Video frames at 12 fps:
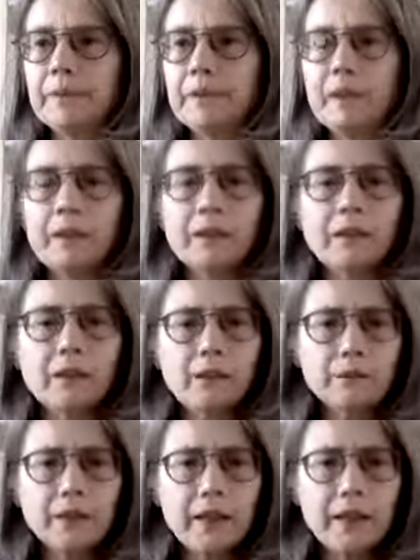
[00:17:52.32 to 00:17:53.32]
tender love
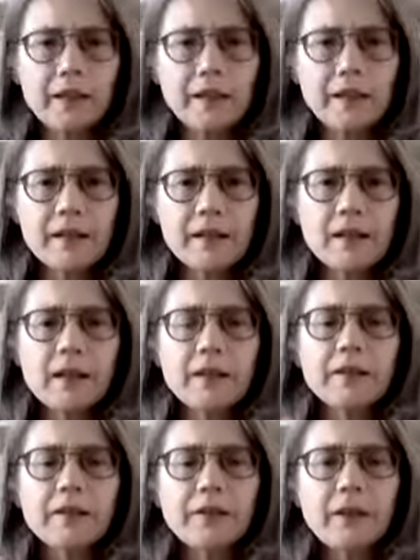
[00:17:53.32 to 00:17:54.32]
and care,
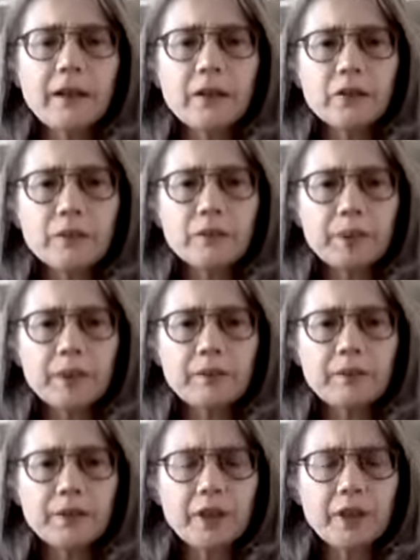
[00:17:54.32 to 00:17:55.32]
this extra bit of
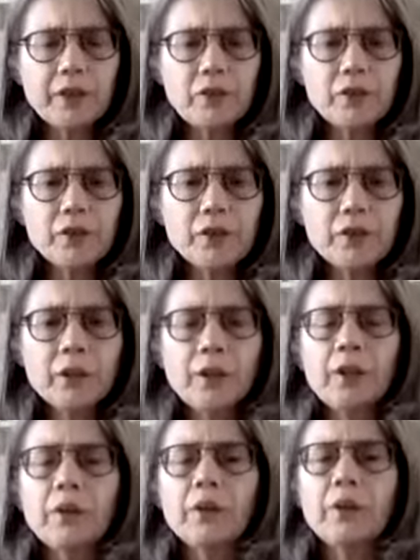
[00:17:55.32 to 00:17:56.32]
attention,
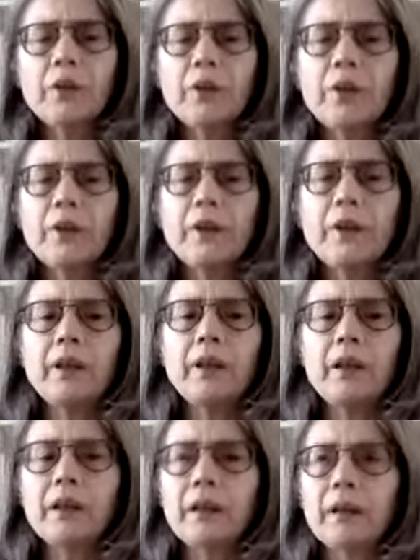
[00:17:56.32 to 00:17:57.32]
so that they
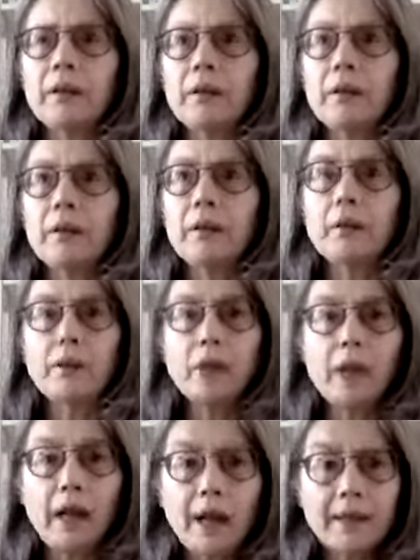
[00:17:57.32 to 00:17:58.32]
can
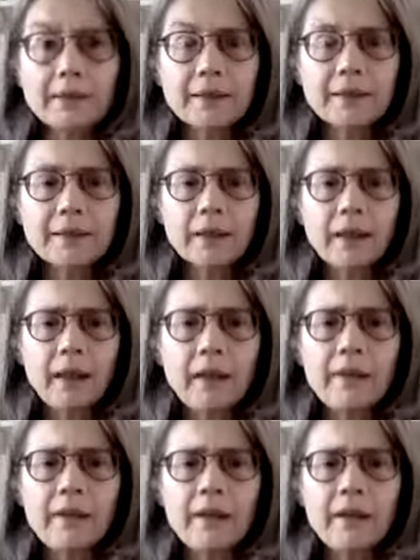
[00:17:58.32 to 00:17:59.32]
relax
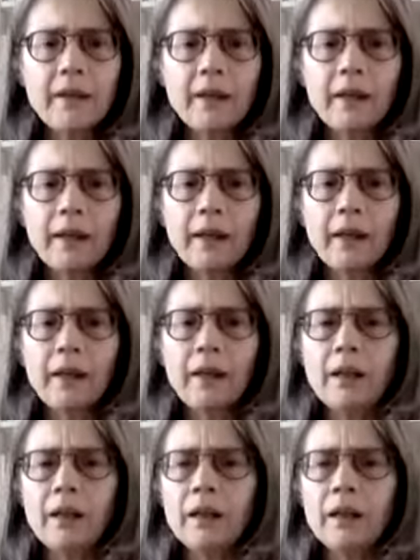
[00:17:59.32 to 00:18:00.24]
and they can